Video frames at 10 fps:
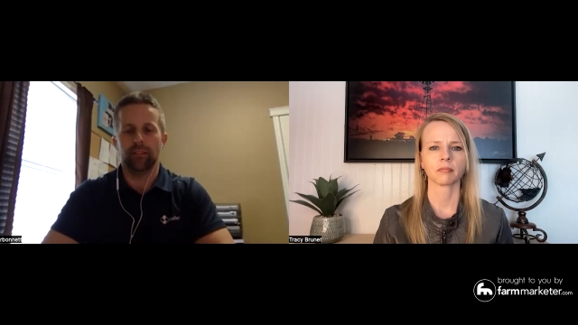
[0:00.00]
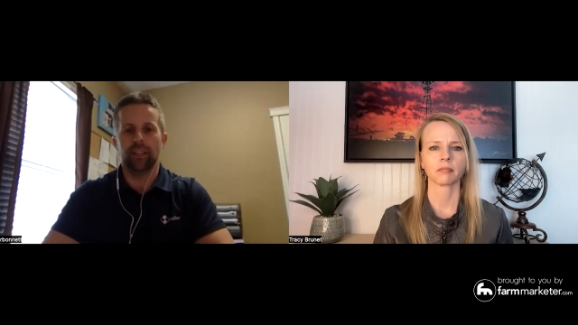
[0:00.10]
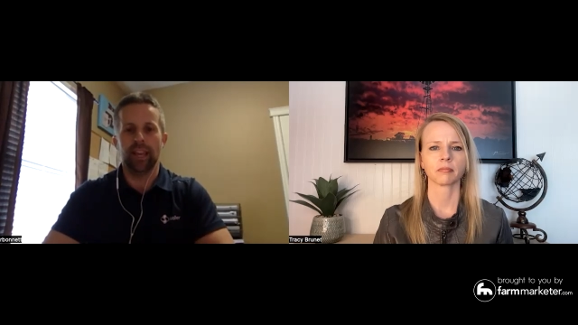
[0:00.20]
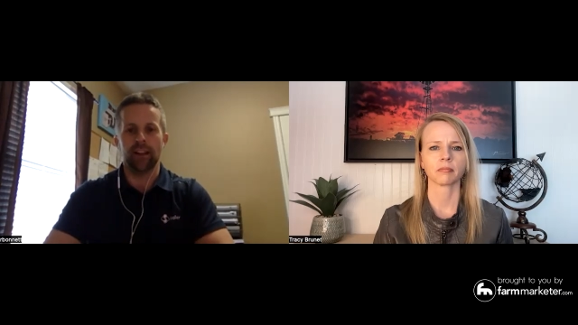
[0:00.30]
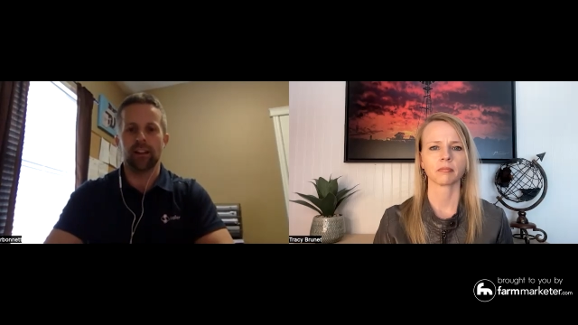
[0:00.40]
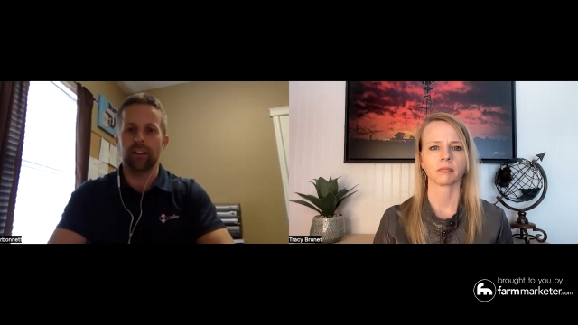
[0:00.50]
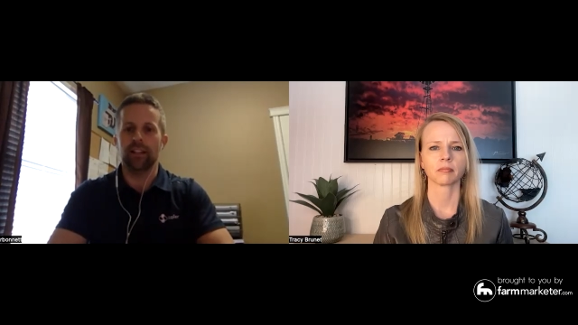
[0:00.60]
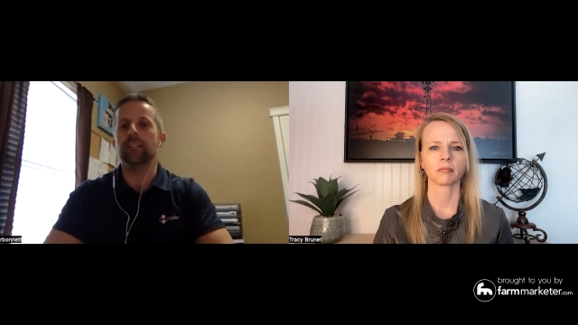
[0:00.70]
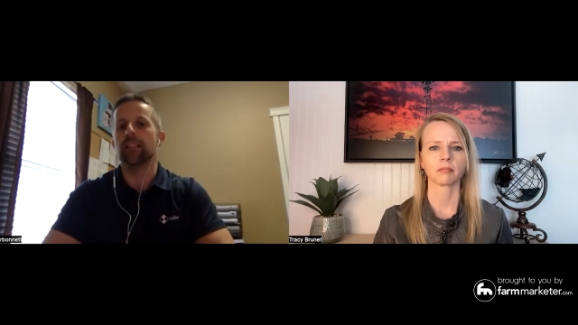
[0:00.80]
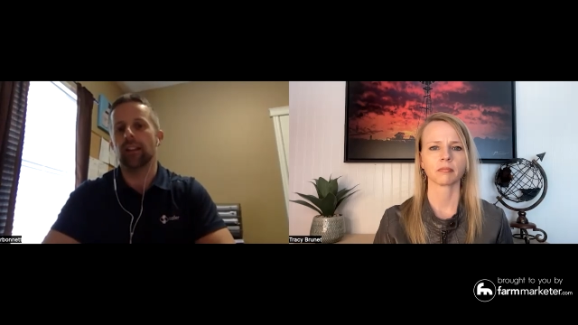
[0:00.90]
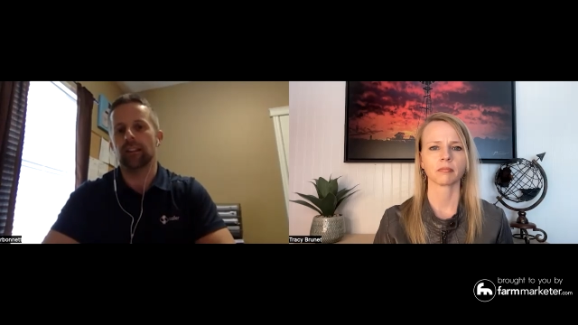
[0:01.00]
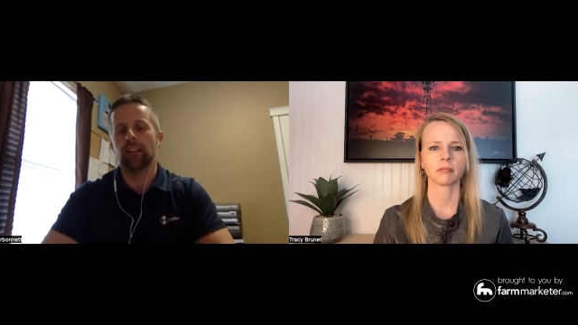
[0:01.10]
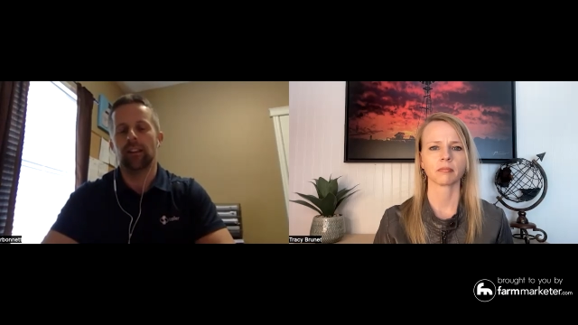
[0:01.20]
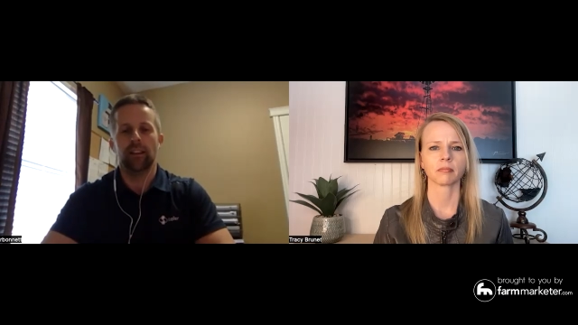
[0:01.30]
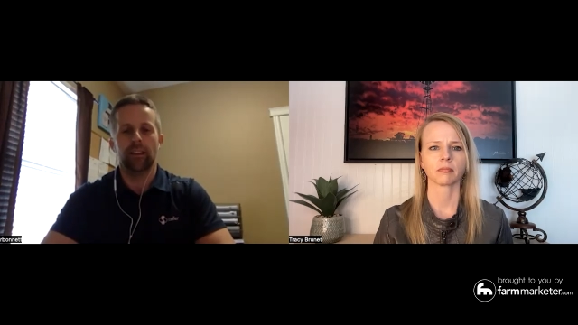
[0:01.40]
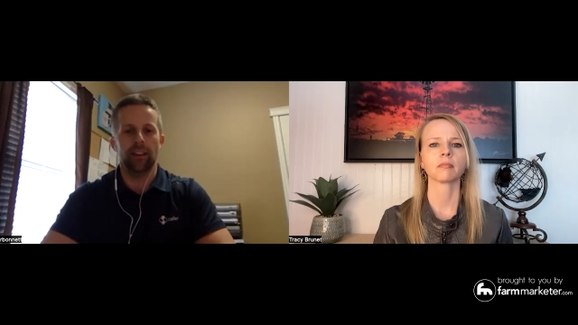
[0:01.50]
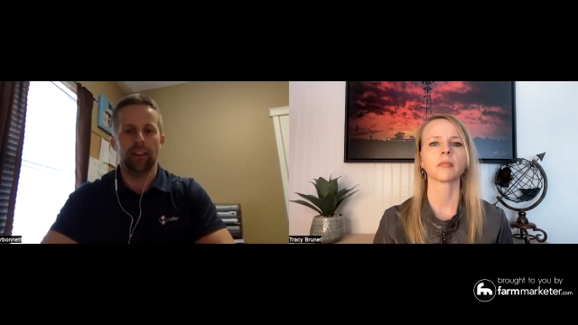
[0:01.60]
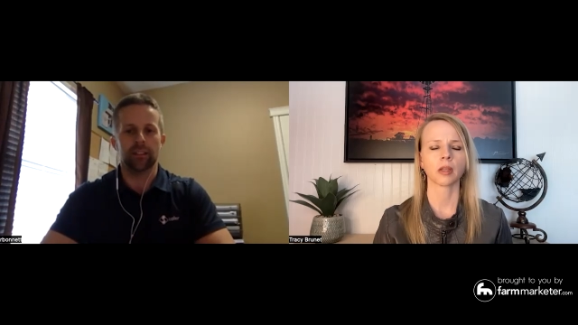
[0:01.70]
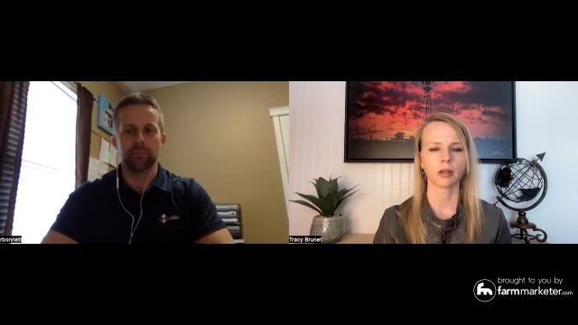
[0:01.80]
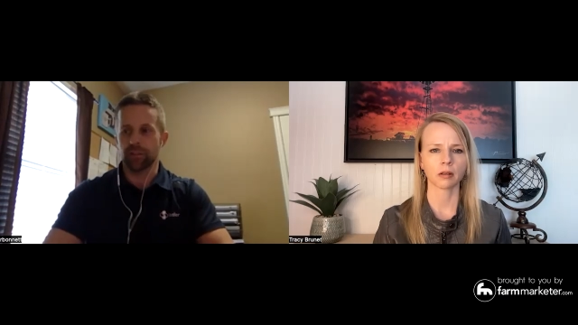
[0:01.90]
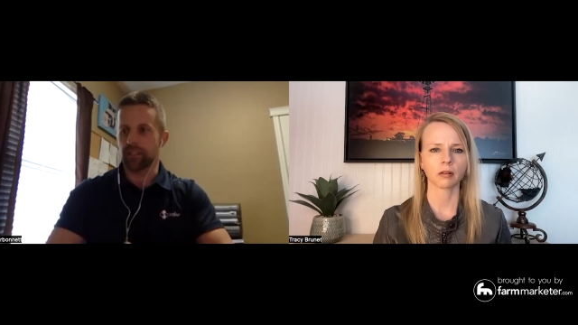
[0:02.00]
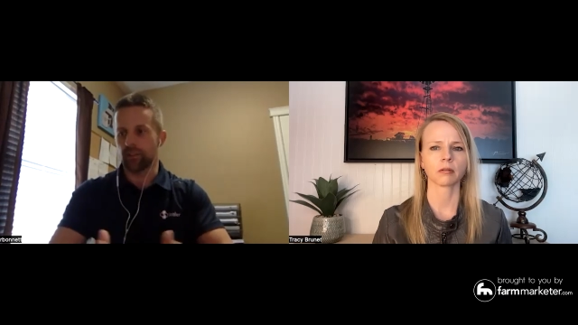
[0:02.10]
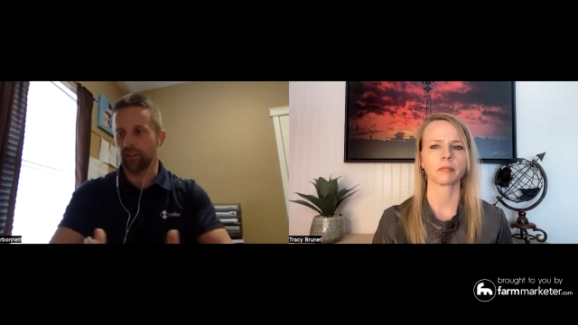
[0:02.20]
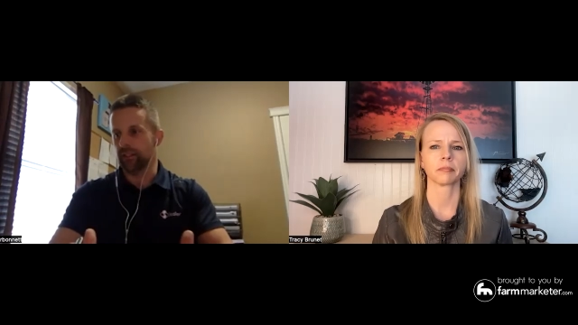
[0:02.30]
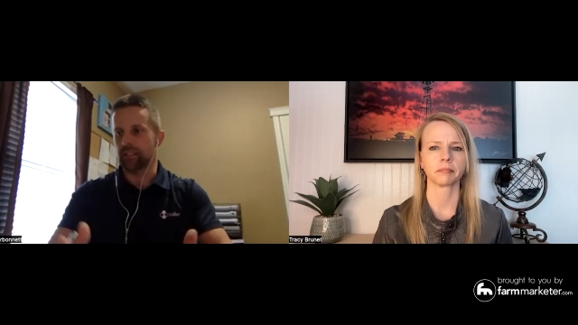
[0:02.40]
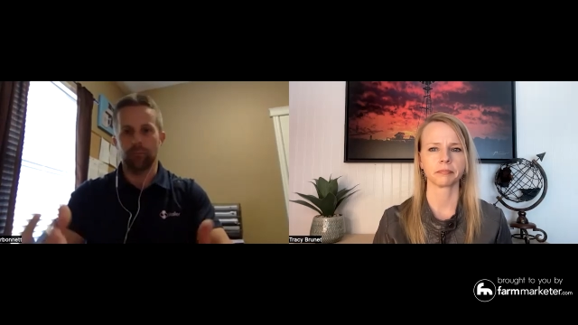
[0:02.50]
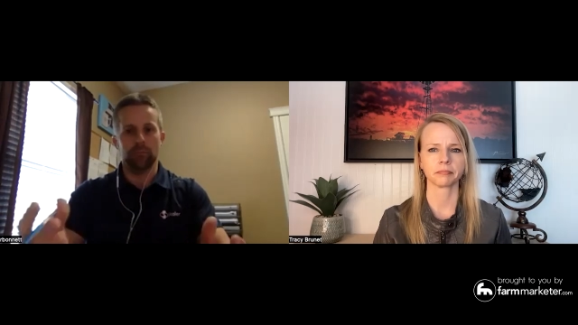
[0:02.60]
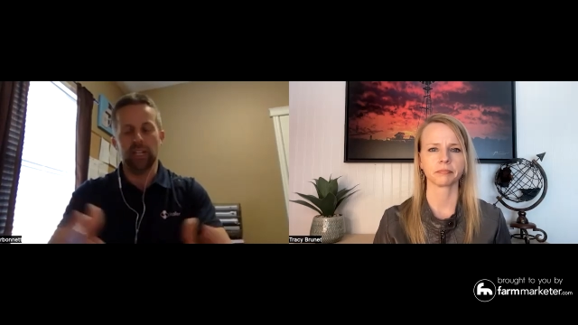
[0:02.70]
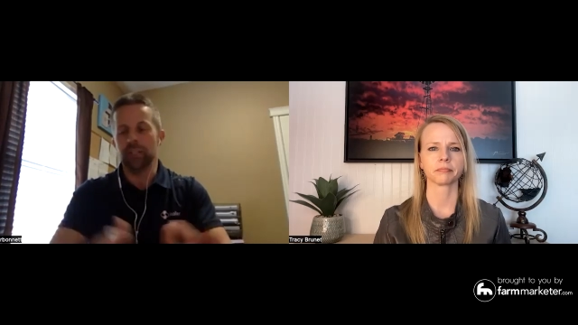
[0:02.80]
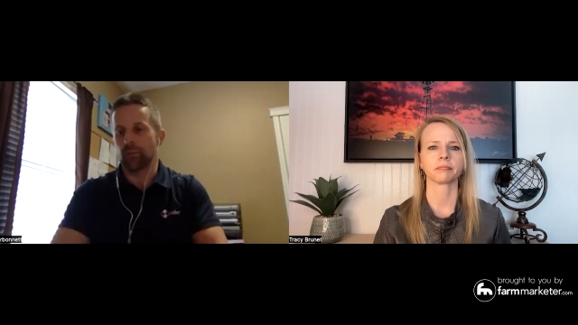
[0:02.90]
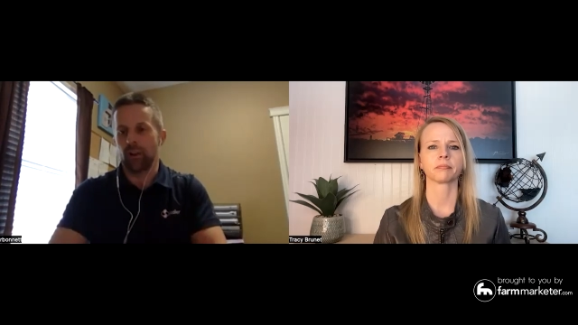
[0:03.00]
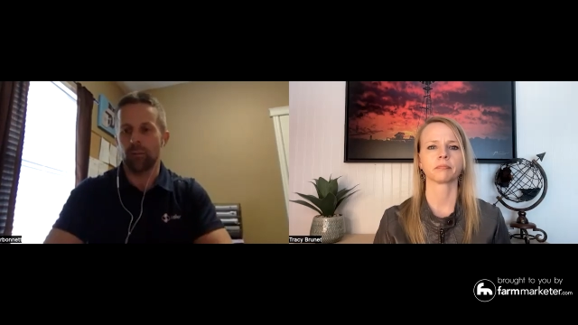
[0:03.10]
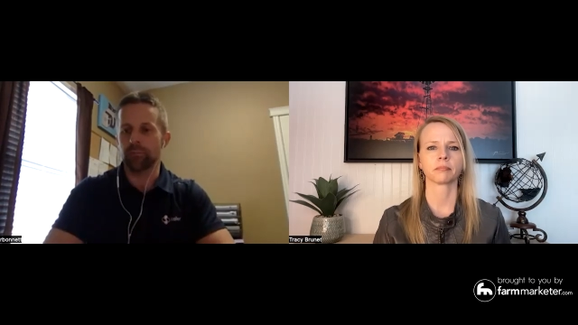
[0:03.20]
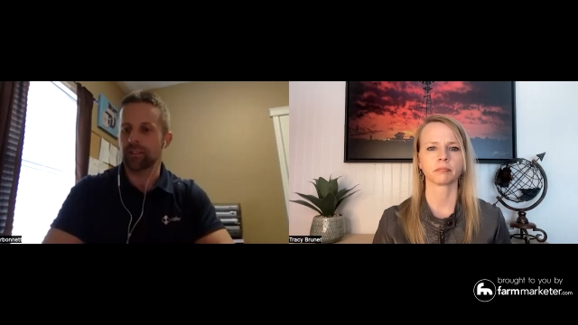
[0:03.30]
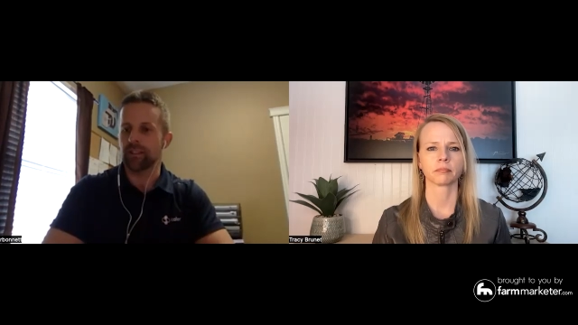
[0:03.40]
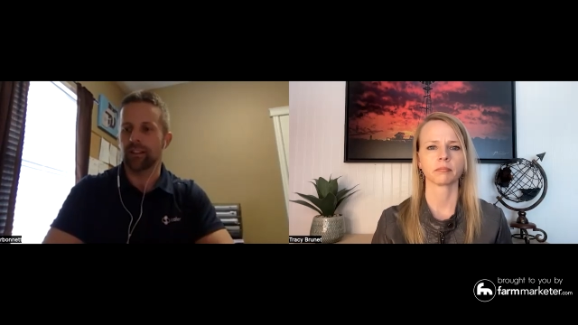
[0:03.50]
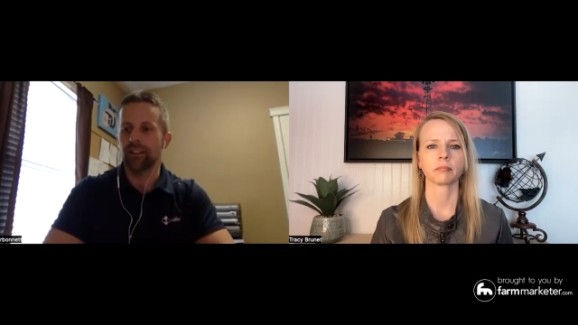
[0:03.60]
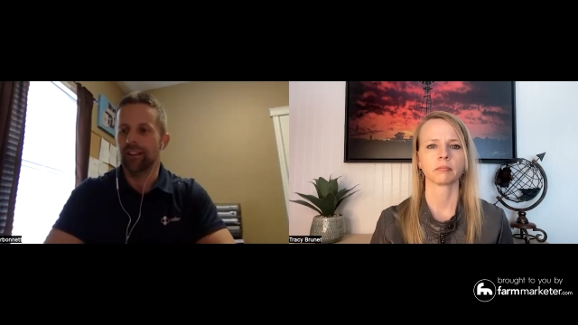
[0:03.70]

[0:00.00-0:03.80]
Speaker 1: Canada needs that, and specifically some niche problems that,